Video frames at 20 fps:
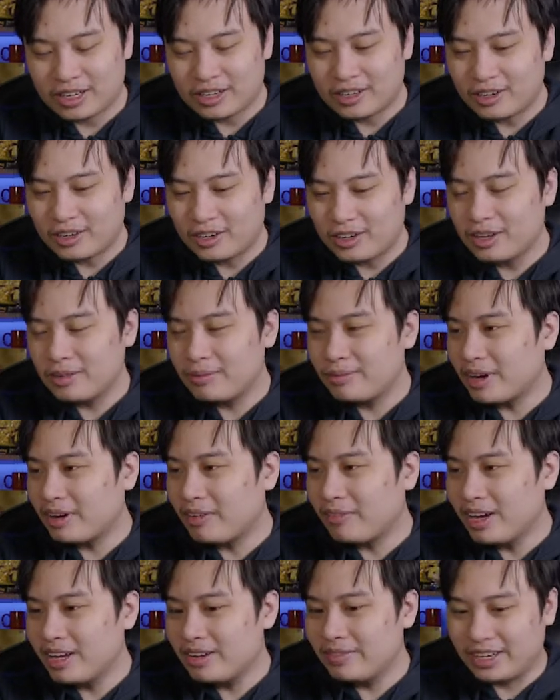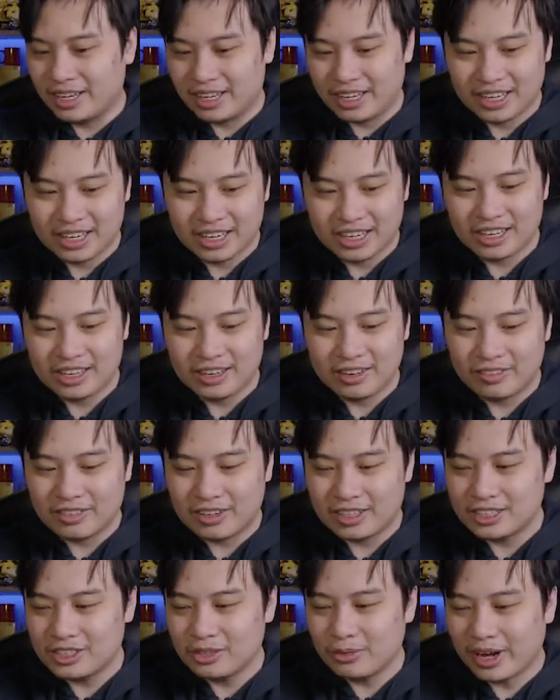all of my women?
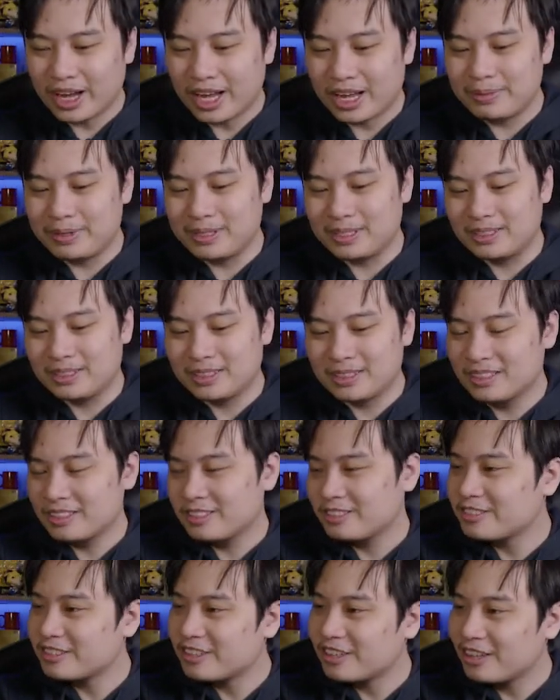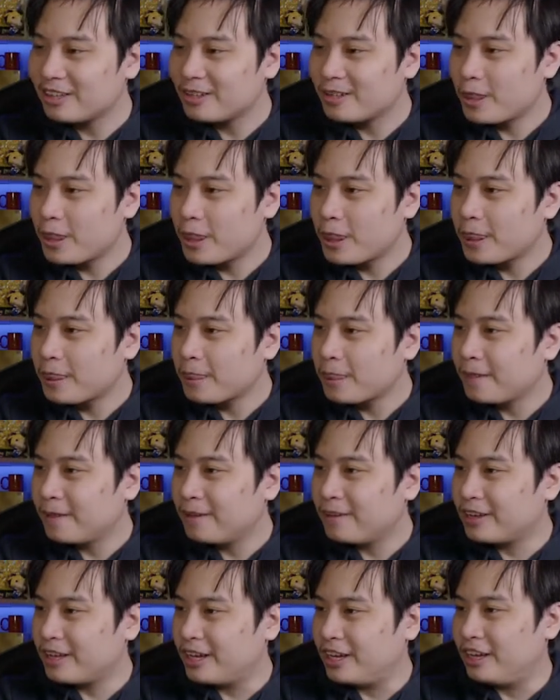Where's the whammon?
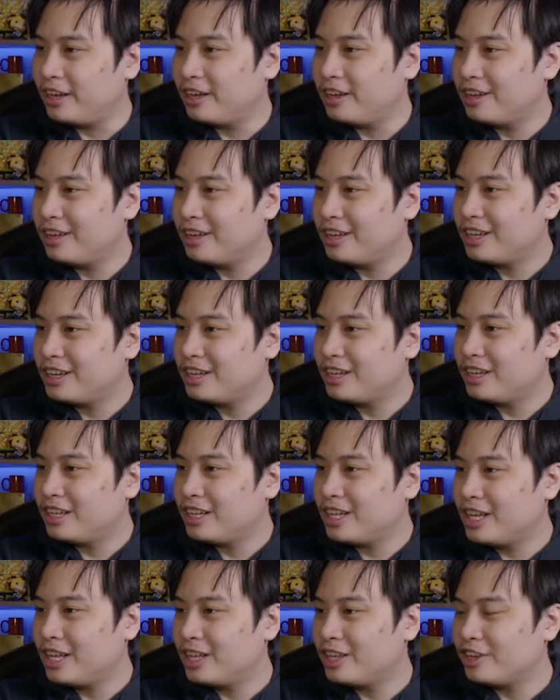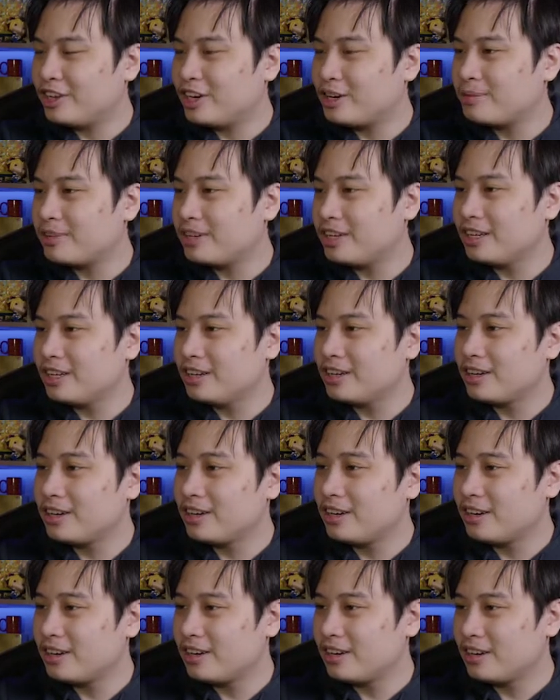Okay. Hidden Armory.
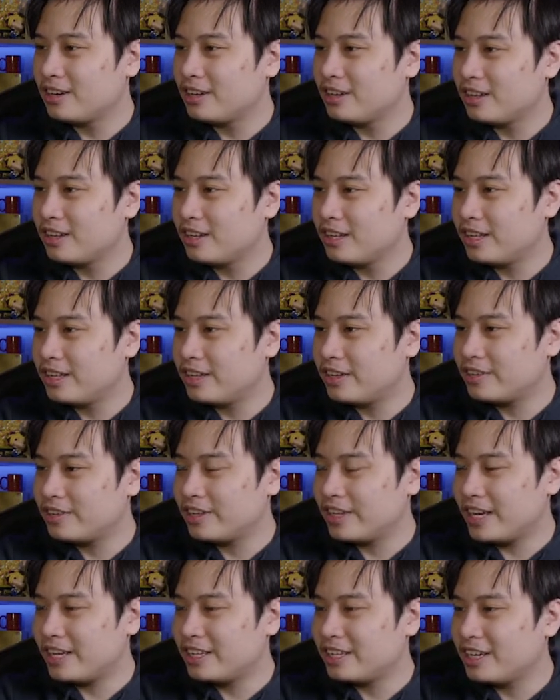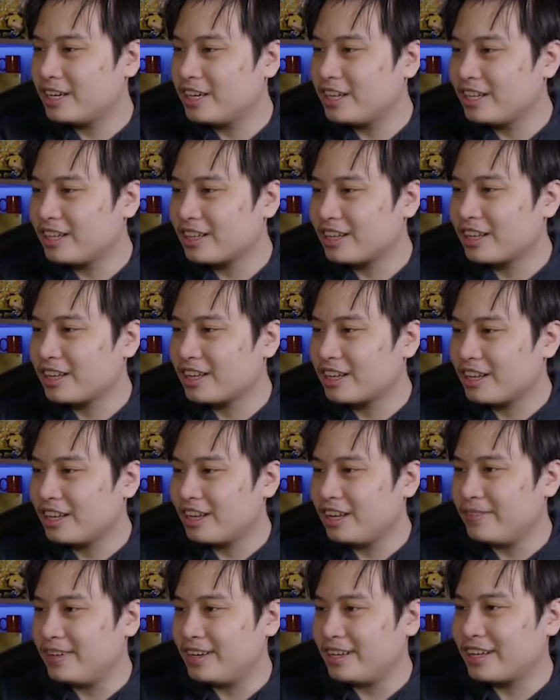Another Nyan Nyan.
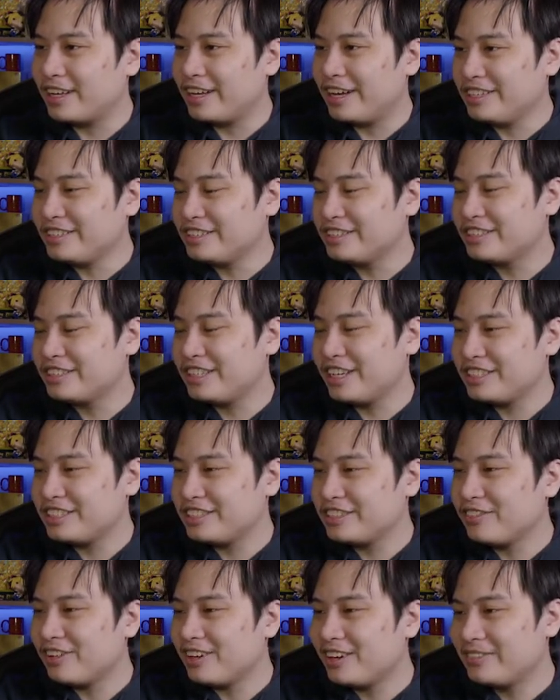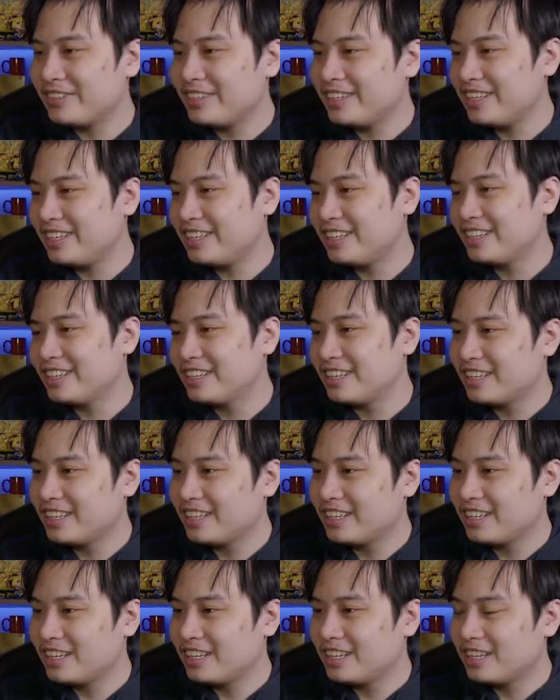I mean, I guess that's a woman.
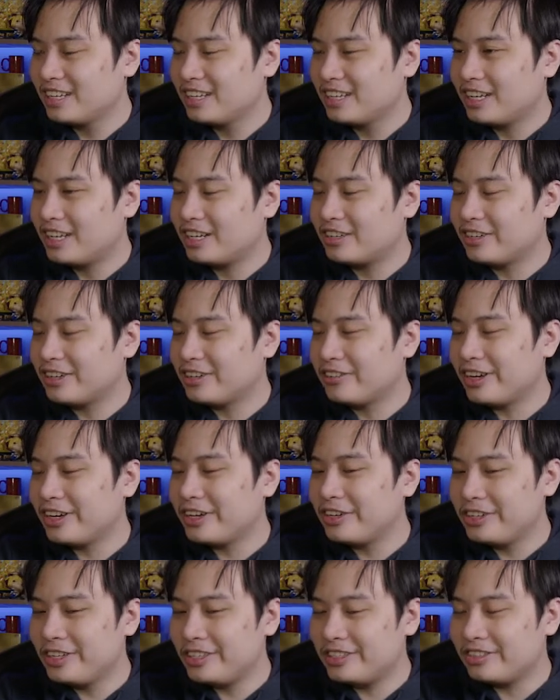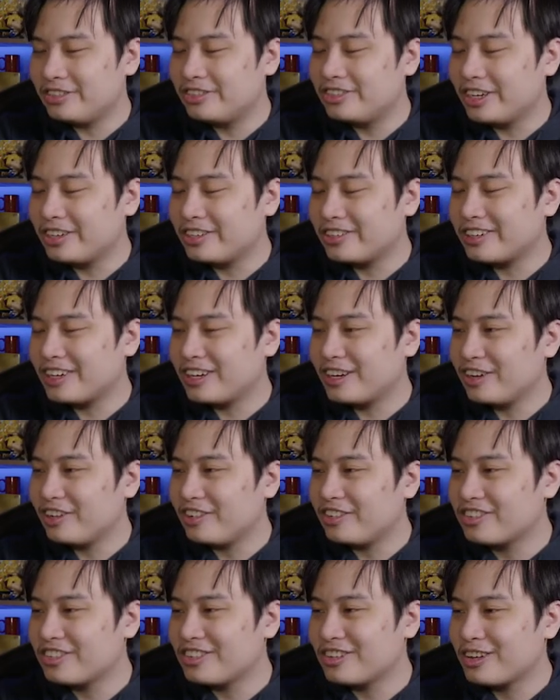I don't know why you need to
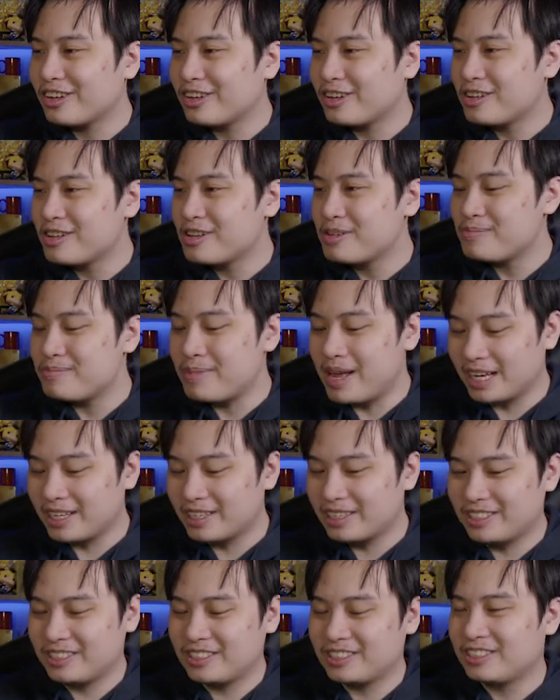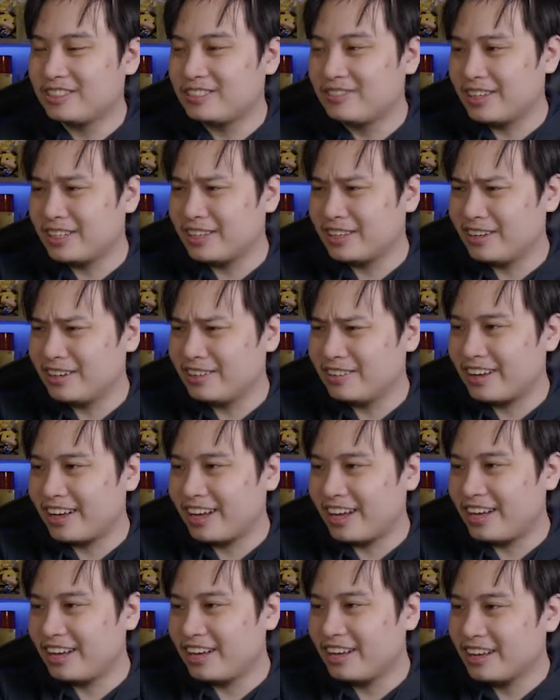genderize mechs, but
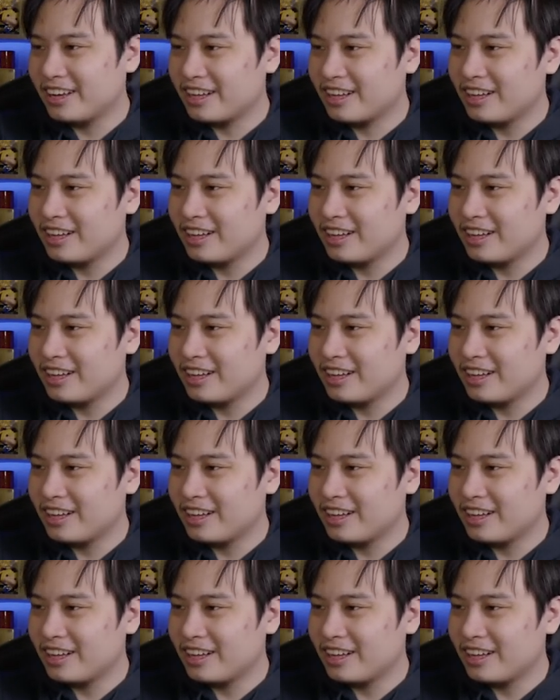okay.